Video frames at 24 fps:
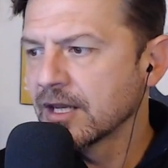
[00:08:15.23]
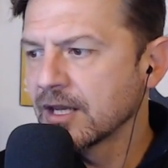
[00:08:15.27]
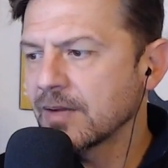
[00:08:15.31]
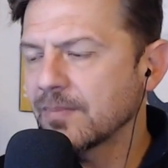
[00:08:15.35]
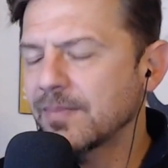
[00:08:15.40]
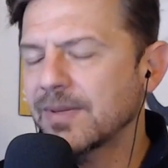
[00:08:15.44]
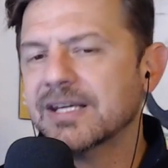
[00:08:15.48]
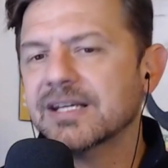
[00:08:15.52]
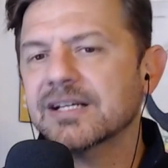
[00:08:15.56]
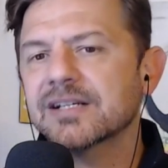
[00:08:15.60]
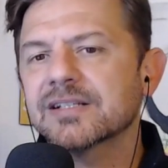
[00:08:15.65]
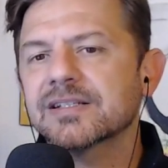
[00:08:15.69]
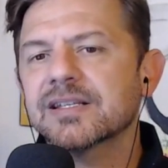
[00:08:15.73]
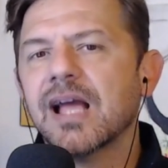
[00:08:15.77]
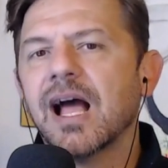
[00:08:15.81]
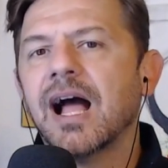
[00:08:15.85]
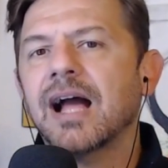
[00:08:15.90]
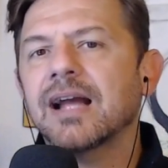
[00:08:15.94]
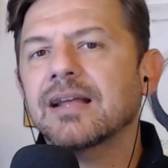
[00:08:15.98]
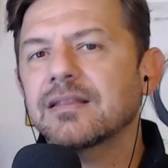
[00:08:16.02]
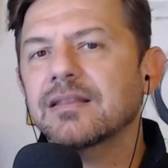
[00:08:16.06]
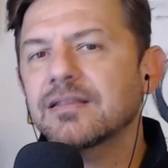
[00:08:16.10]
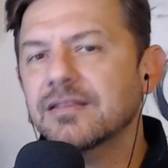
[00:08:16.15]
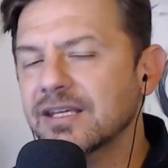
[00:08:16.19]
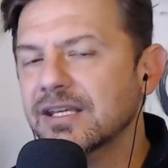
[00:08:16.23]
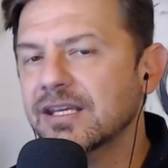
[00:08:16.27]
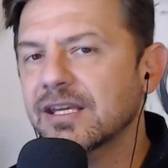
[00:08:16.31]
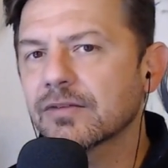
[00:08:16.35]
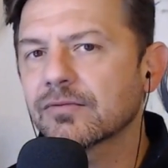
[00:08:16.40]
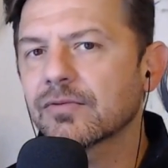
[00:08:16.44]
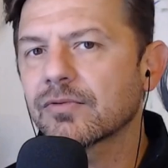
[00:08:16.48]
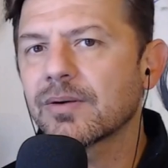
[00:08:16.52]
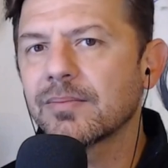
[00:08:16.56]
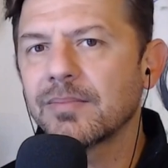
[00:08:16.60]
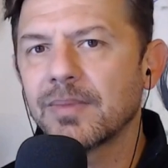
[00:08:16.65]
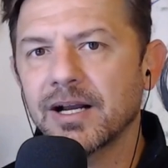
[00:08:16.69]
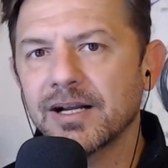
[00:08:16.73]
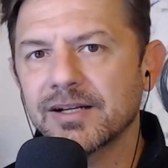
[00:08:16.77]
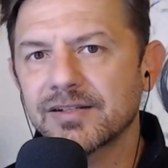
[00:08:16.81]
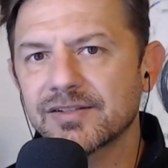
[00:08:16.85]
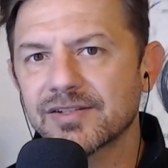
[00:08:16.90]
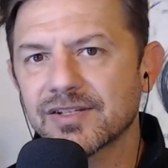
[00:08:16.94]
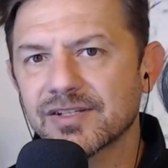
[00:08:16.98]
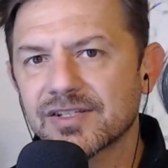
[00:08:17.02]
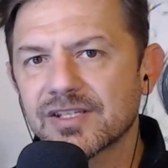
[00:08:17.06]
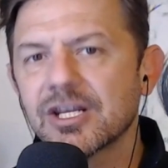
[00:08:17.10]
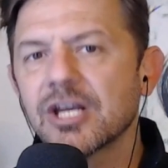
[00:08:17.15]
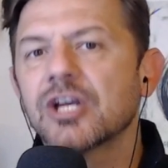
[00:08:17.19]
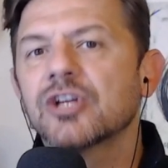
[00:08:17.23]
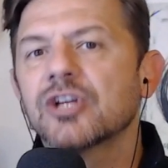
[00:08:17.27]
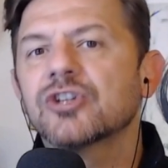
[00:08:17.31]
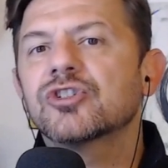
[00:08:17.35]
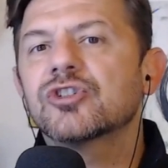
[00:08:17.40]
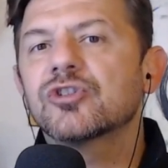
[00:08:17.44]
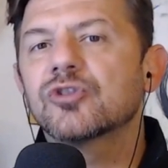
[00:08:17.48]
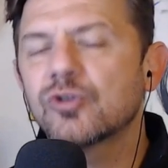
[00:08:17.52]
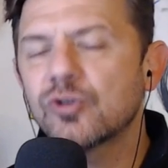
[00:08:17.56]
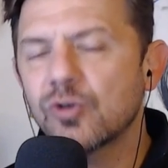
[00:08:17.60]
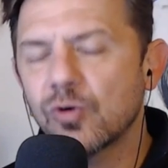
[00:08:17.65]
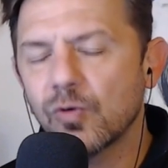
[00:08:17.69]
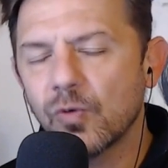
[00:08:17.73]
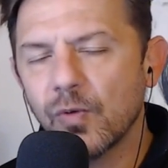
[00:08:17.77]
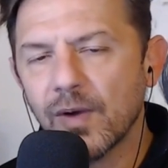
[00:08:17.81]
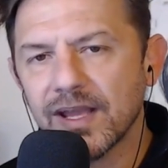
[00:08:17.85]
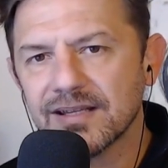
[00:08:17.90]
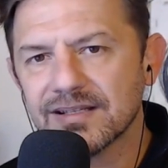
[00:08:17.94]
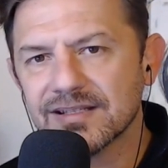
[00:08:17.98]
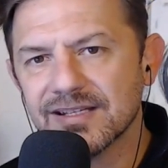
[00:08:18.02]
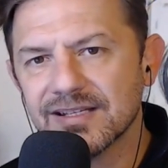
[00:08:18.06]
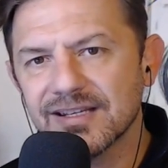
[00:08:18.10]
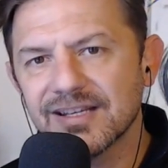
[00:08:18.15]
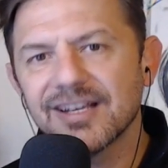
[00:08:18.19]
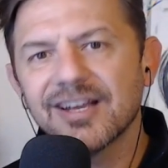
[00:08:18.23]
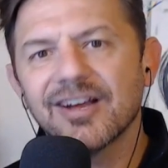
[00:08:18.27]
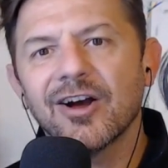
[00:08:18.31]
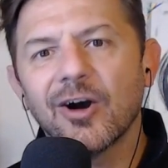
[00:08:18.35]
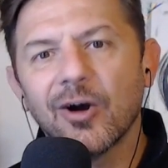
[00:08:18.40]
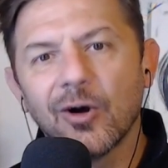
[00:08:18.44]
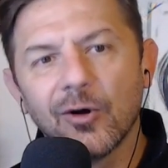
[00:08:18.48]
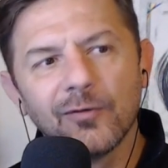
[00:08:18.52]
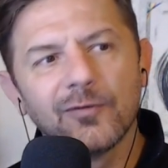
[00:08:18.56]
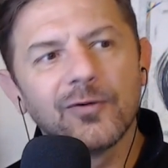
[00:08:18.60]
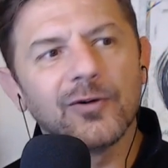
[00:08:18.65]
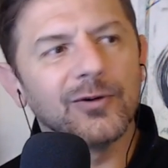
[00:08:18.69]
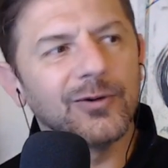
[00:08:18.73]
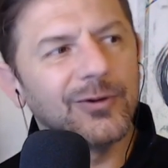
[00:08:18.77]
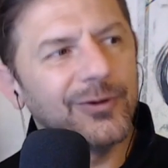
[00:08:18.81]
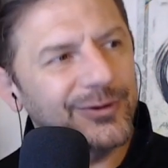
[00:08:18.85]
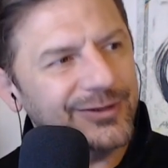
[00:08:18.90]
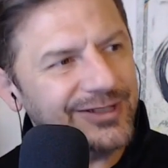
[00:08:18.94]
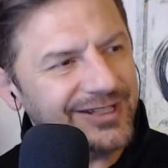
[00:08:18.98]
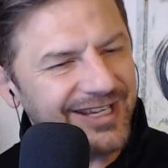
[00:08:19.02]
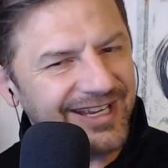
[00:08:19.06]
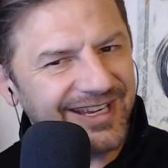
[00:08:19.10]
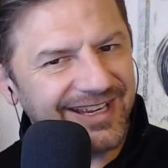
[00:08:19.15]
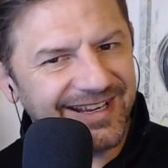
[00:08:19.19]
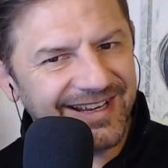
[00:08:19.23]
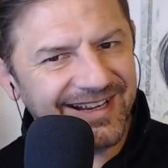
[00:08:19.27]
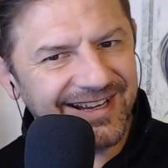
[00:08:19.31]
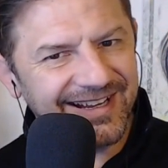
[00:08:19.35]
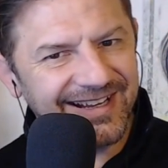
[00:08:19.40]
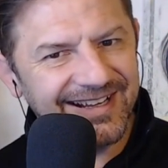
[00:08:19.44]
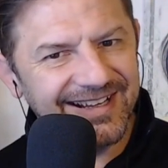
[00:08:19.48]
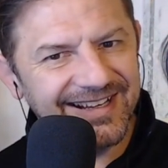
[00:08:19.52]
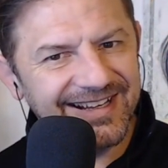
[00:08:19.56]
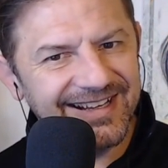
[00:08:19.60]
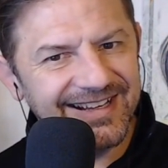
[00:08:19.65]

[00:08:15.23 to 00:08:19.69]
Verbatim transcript: because I think it reminds us to quit overlooking